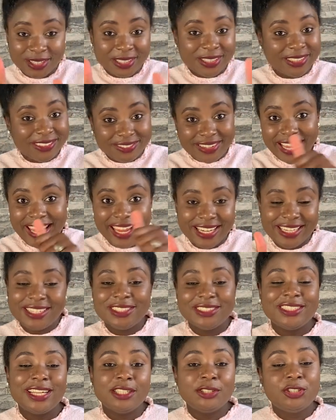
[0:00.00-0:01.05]
great
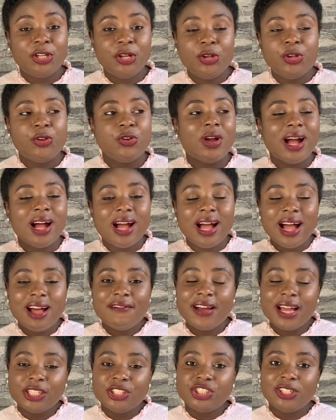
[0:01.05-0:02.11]
because i do i have
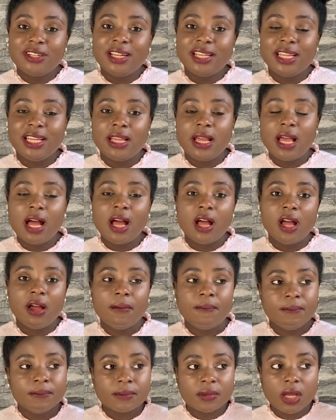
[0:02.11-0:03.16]
actually
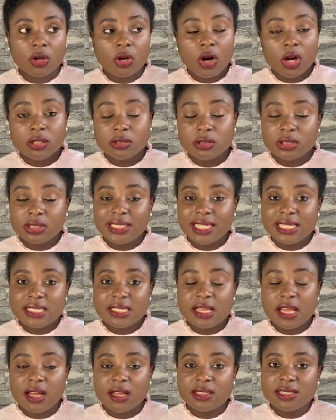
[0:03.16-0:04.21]
um, got this
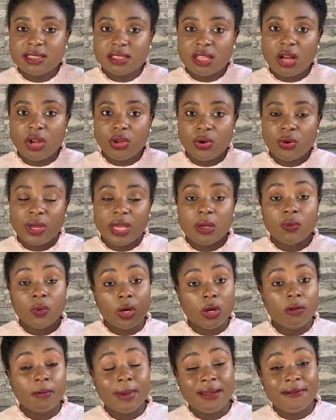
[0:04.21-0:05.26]
style in one
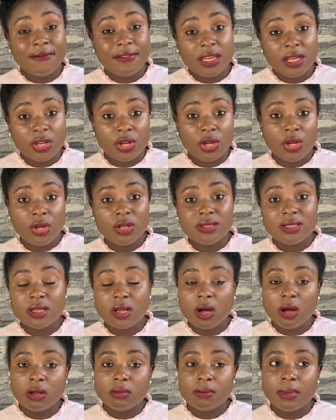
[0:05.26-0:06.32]
of my videos
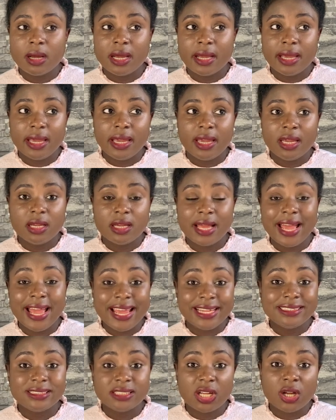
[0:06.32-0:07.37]
on my
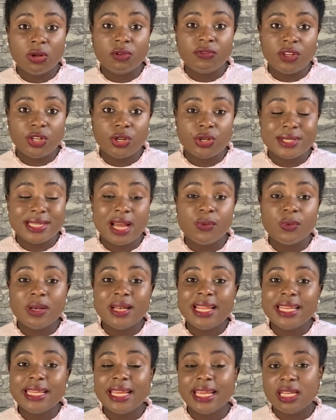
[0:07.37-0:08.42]
hairstyle videos i will
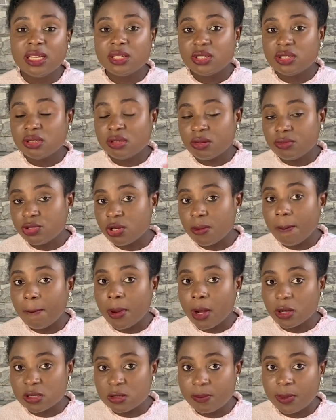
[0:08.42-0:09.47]
link it in the description
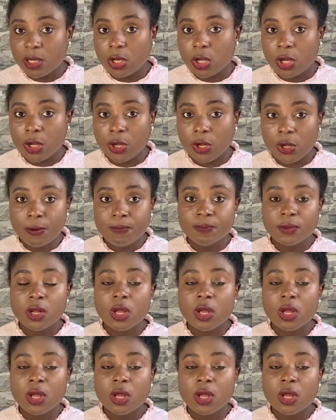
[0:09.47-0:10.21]
box below